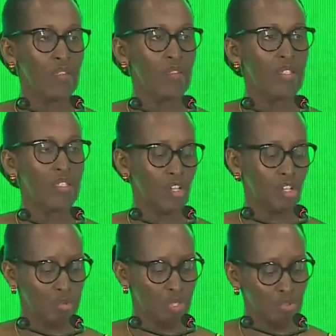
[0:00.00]
This is a
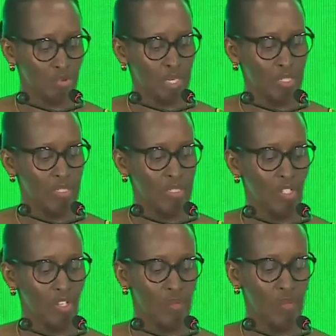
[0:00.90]
common thread
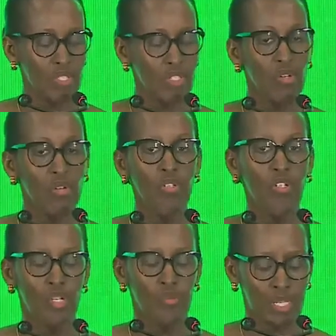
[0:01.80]
in almost all
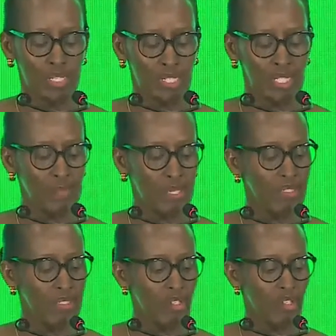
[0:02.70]
global
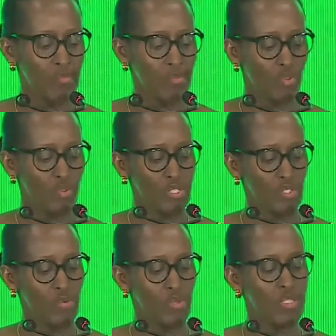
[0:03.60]
assessment on progress
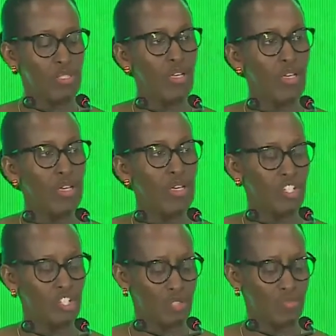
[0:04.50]
towards
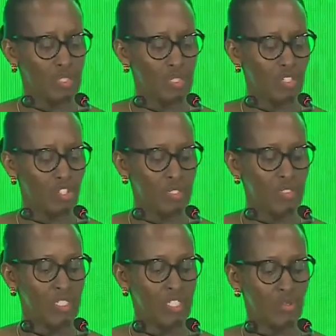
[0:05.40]
achieving
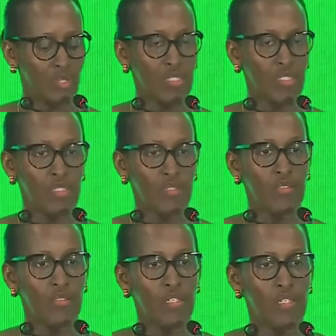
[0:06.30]
gender equality.
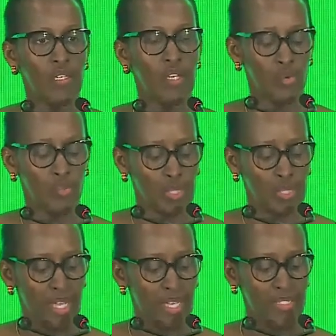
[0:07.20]
With
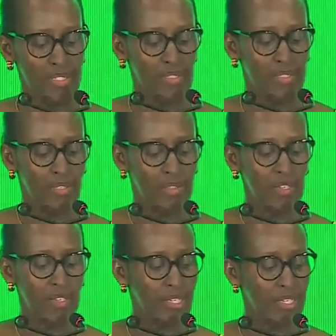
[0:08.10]
less
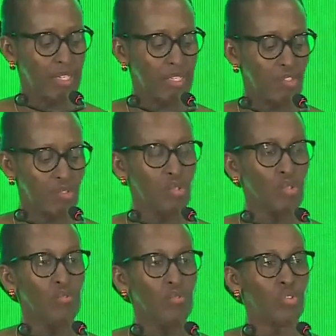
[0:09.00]
than a decade to
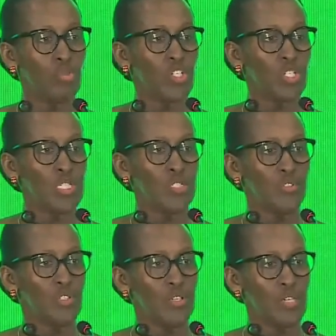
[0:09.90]
go to achieve
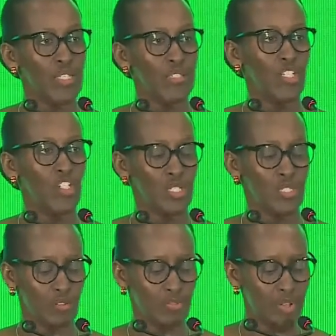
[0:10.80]
the
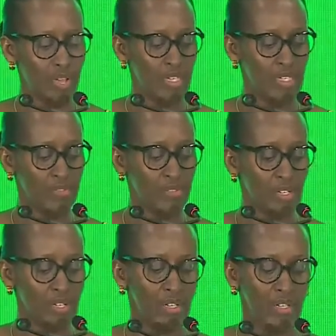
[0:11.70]
SDGs 5,
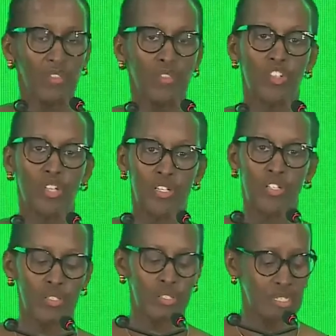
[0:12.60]
the
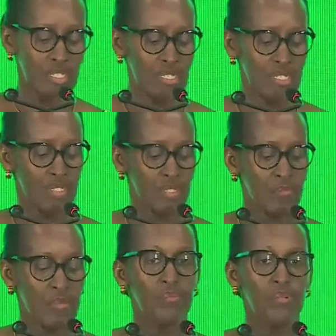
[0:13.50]
urgency is
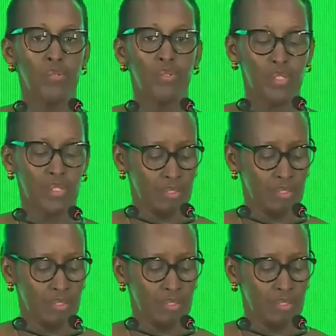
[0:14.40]
palpable,